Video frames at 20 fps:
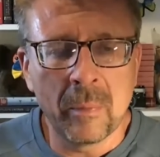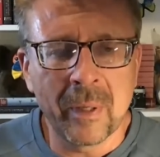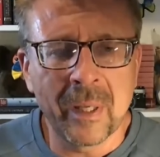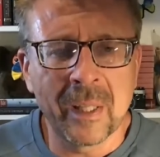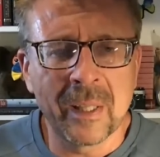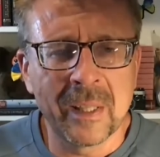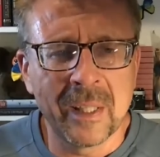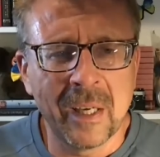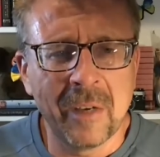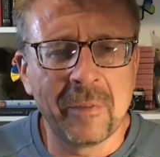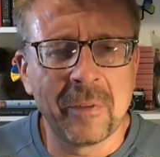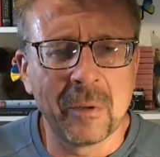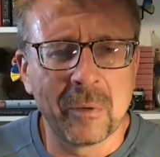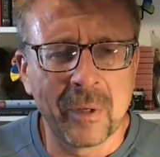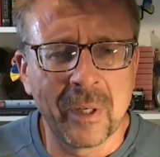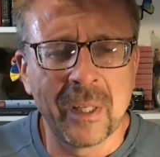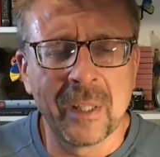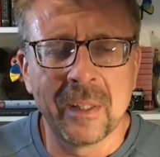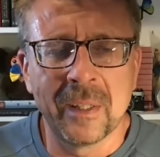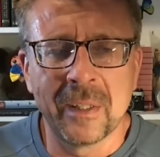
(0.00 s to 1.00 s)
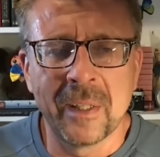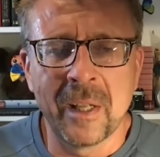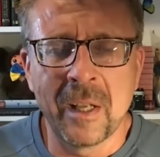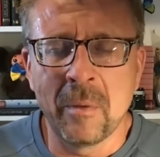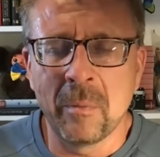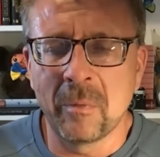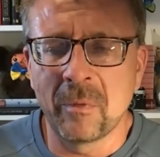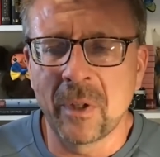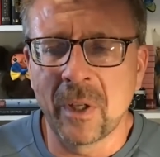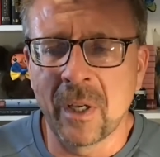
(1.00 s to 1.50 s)
Gaddafi, right? The
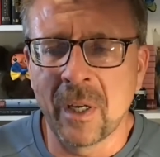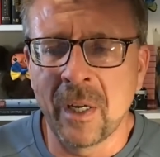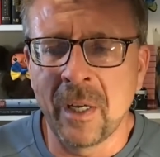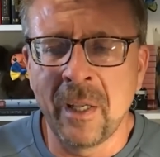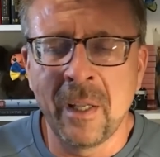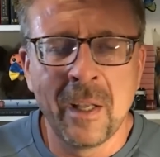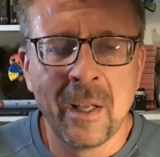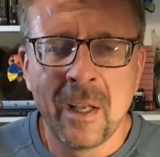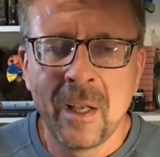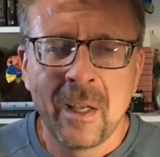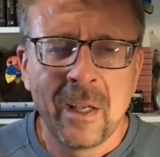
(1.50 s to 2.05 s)
name of the guy.